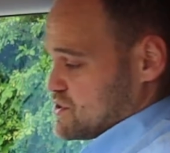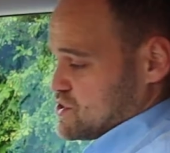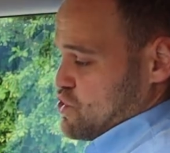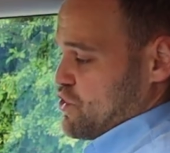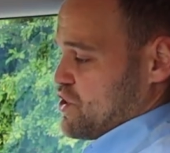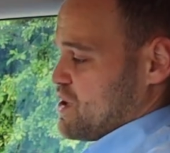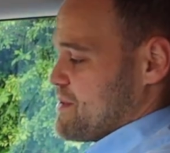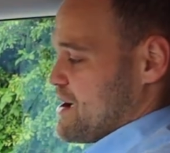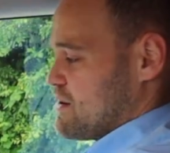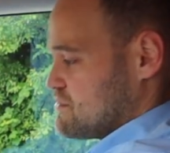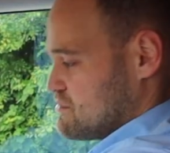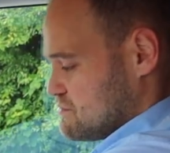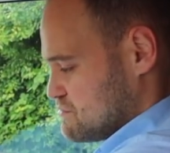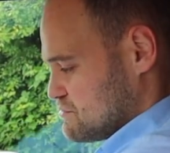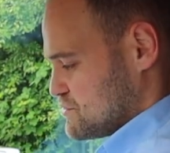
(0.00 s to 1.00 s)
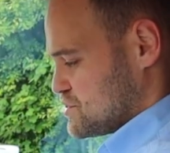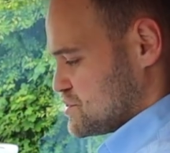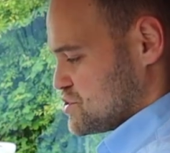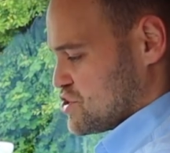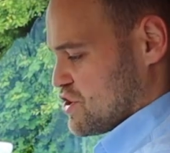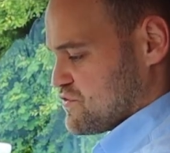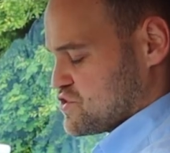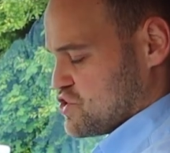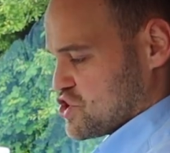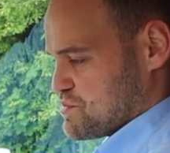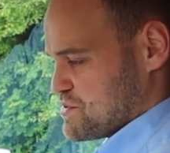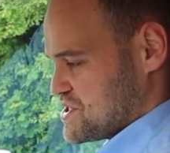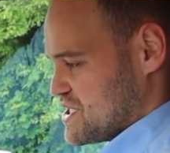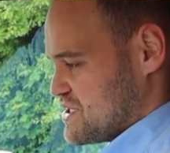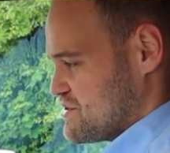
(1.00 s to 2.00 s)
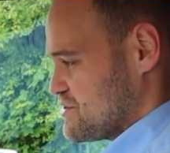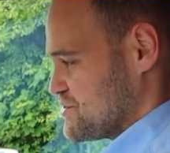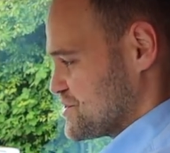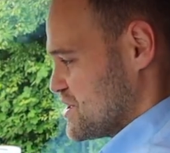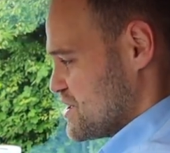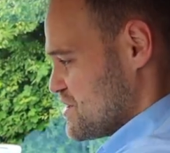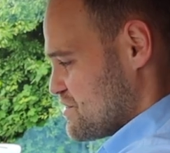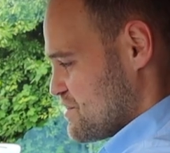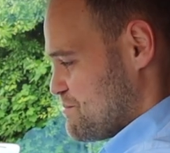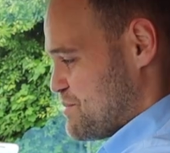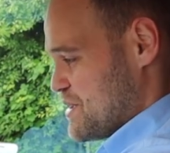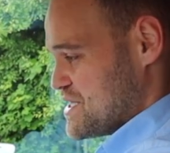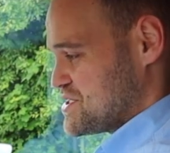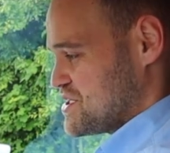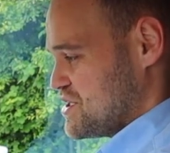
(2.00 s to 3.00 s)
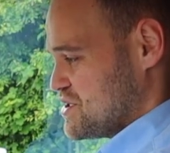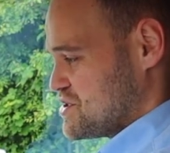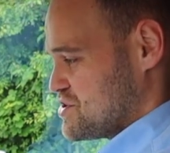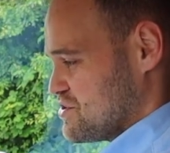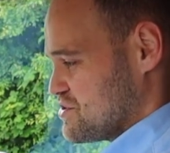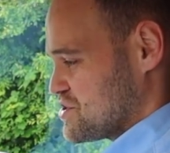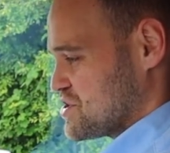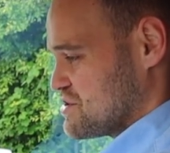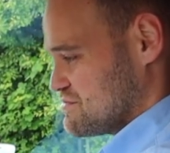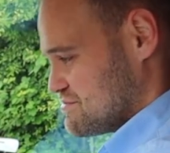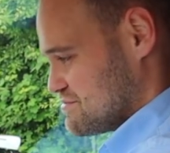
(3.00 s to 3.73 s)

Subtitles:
talking about soft touch materials, the bits that you touch,